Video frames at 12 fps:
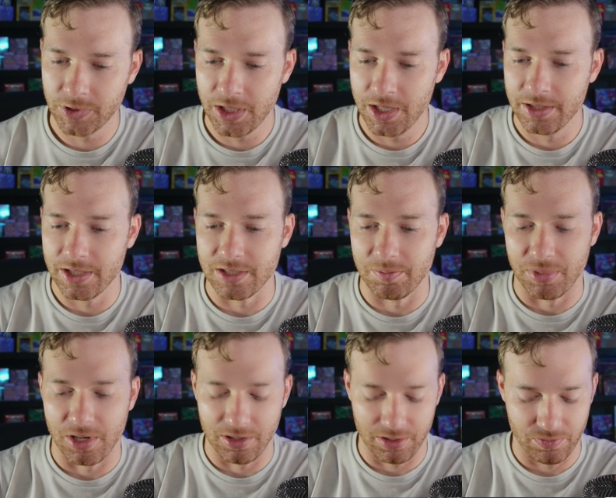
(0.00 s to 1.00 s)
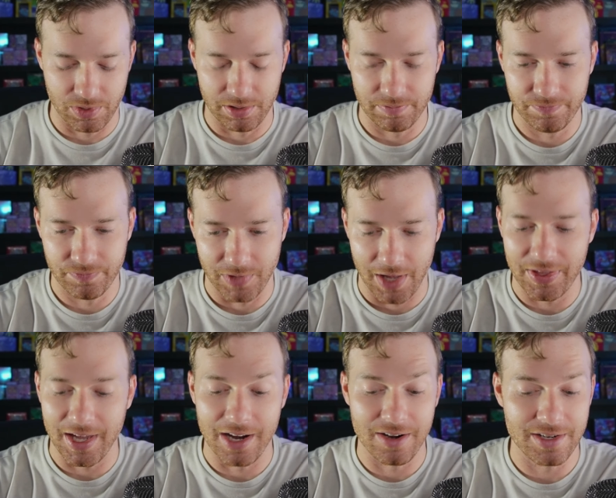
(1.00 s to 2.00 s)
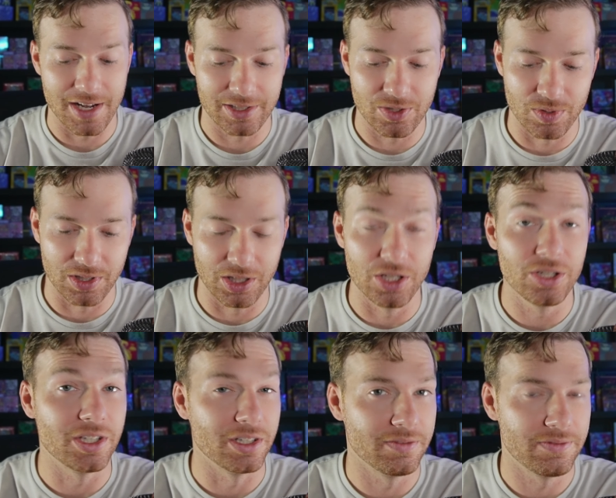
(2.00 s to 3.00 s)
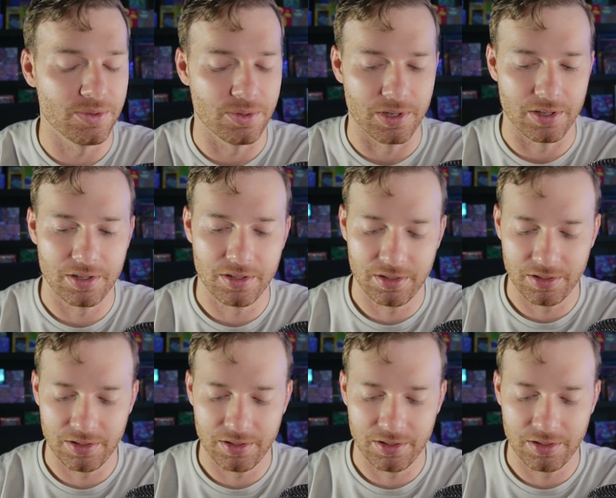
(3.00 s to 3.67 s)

That's a ballin' one. Not the Aerodactyl we're looking for.